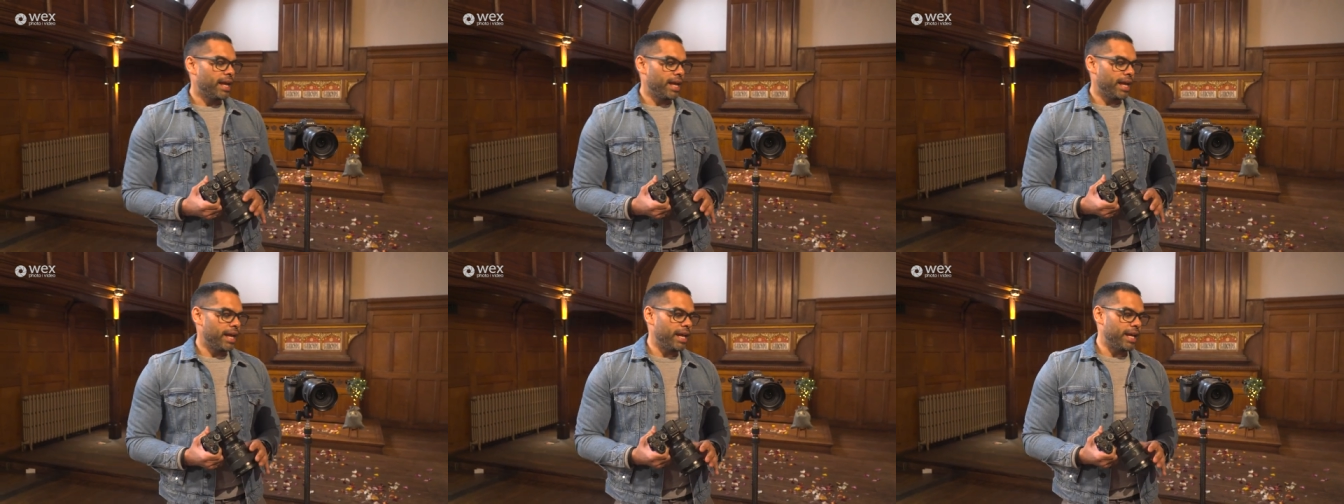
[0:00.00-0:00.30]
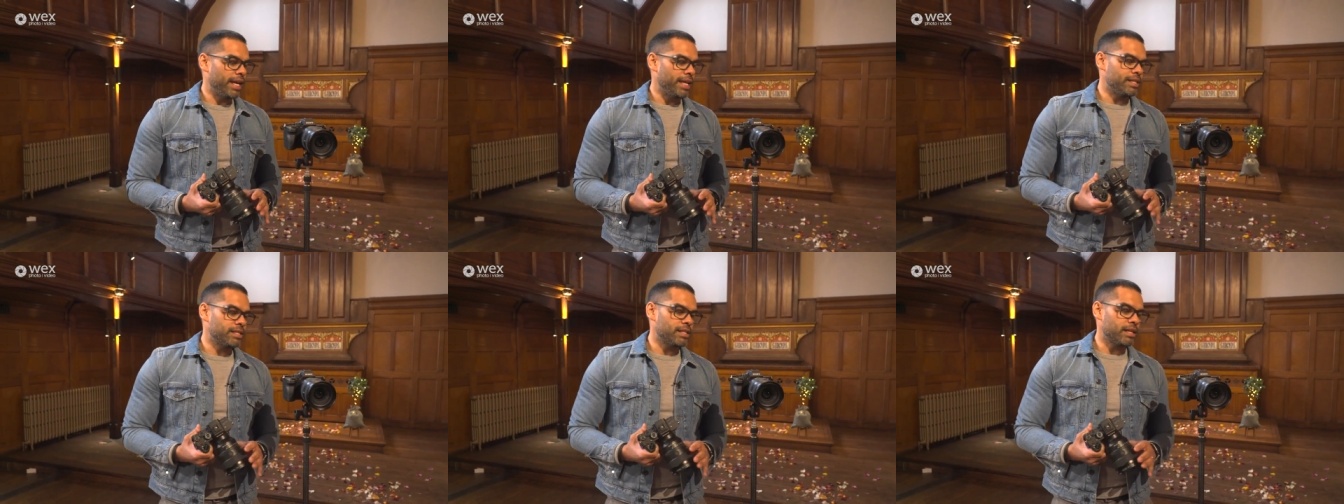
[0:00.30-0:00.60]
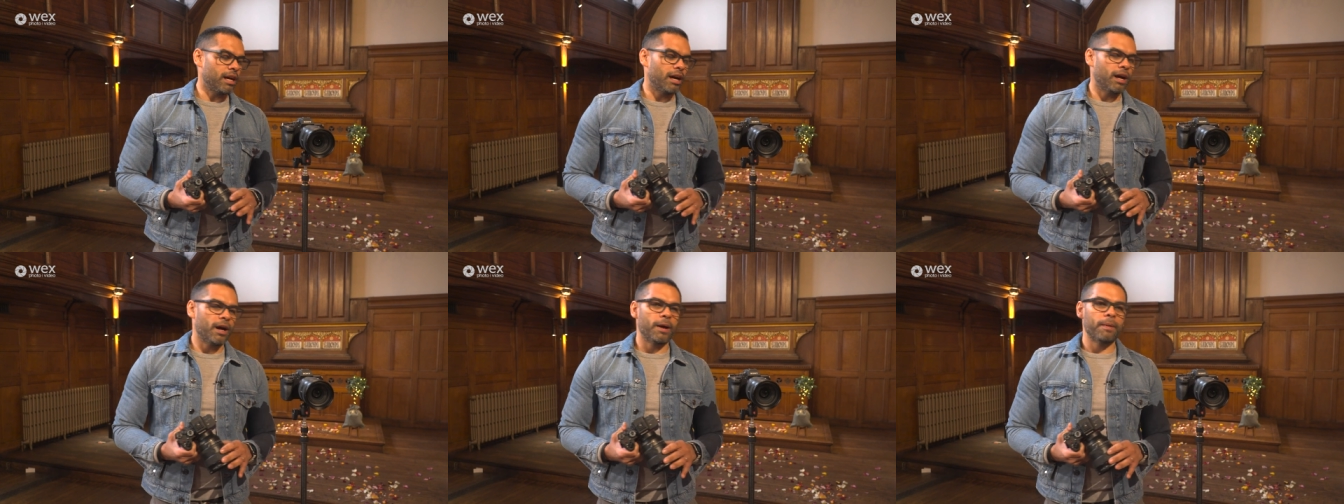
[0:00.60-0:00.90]
is
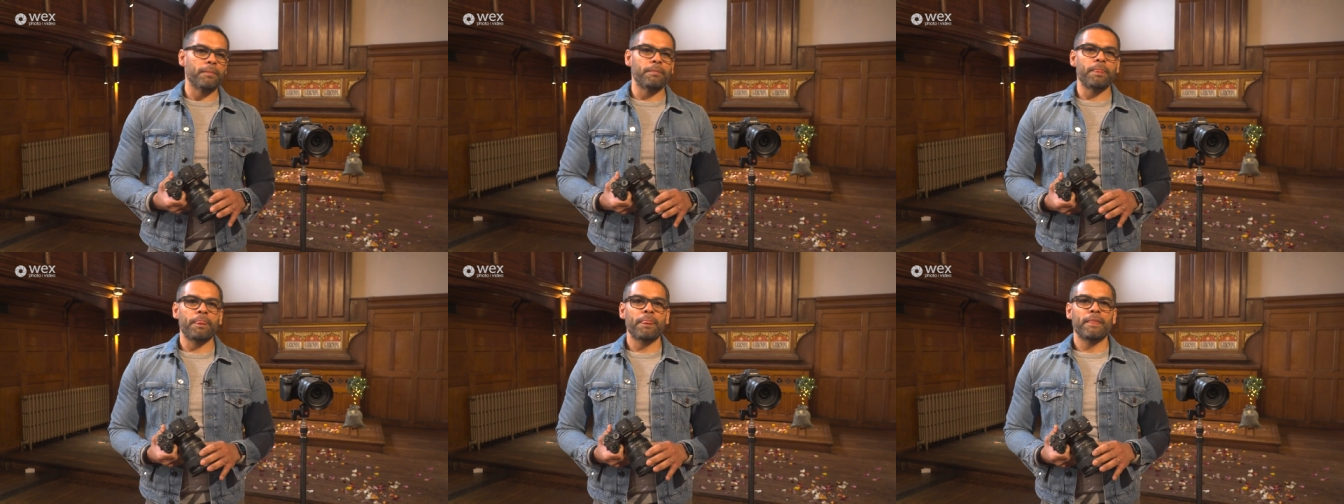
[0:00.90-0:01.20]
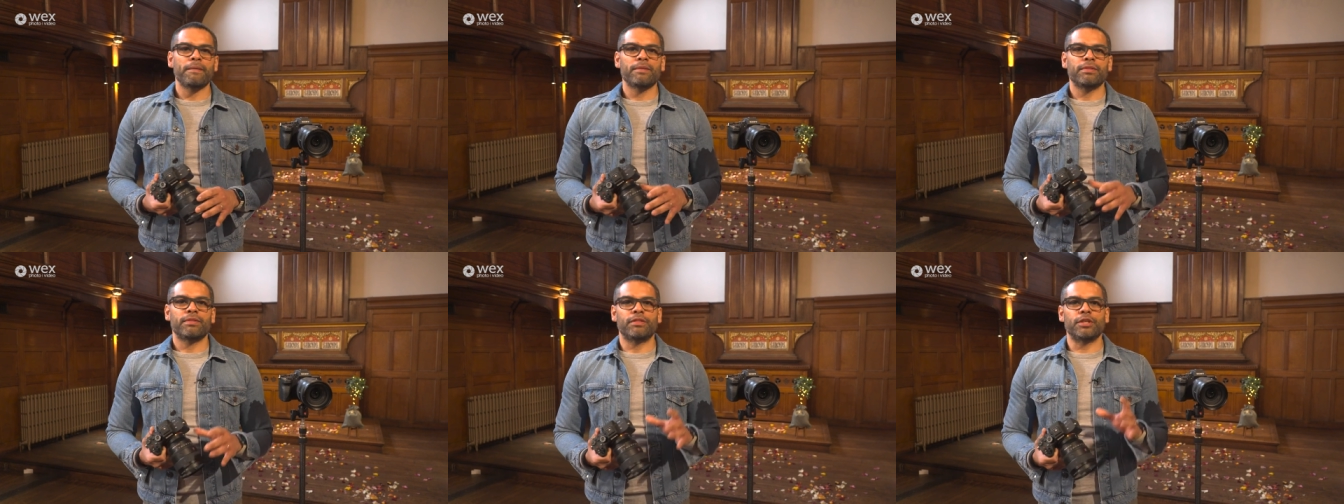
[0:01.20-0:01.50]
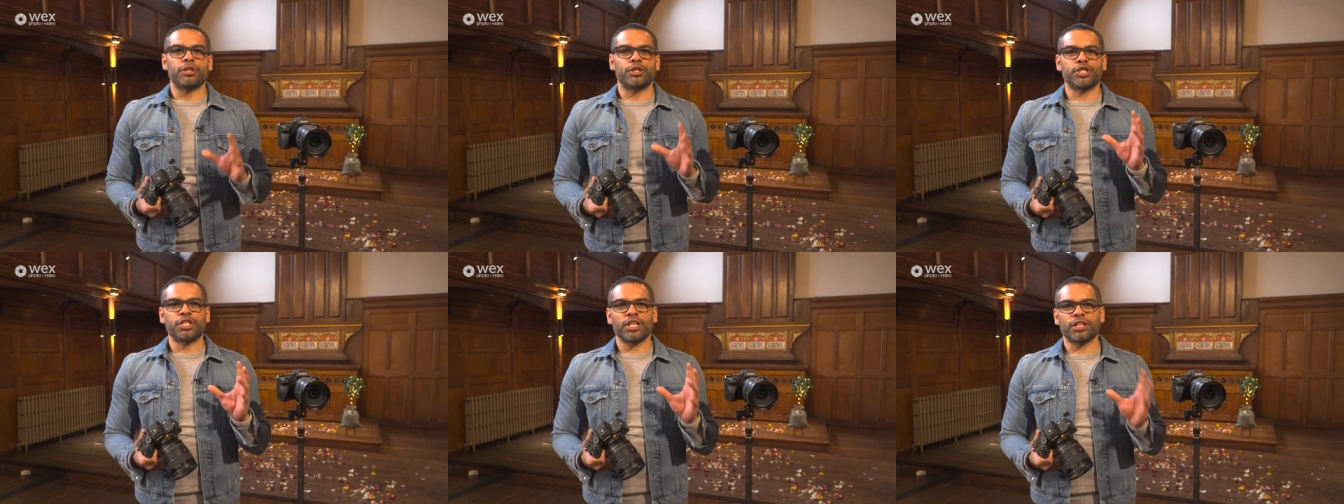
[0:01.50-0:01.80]
um,
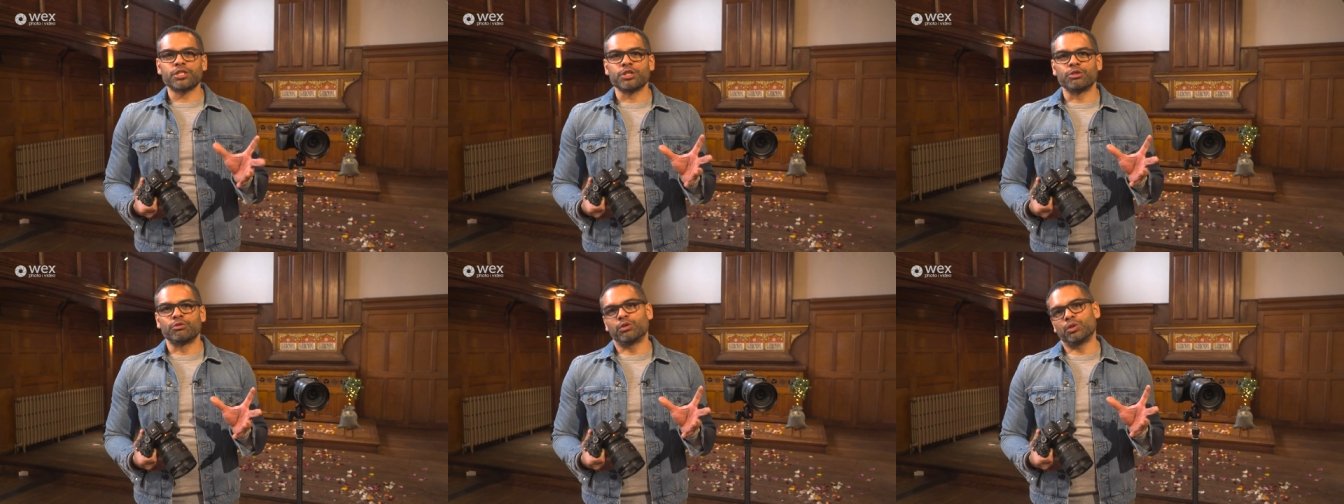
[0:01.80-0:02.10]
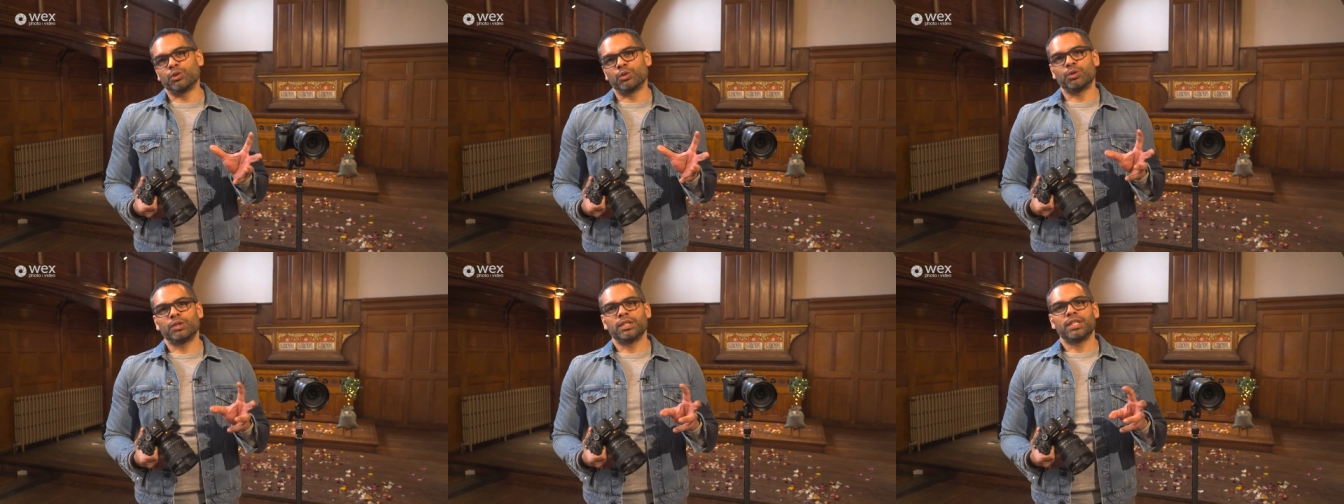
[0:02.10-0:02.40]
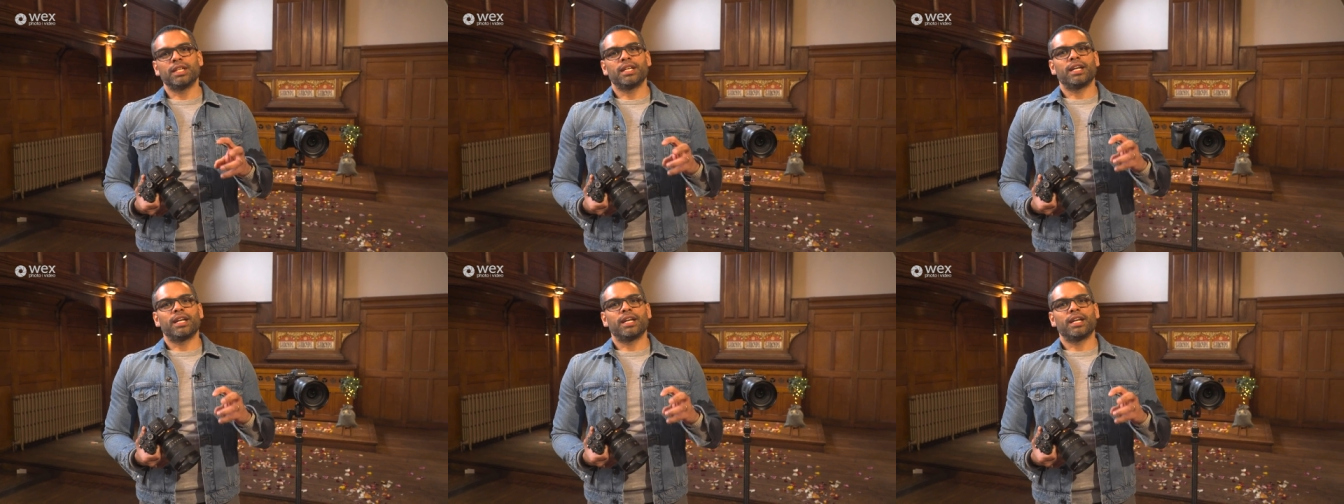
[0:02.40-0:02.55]
the shutter rule.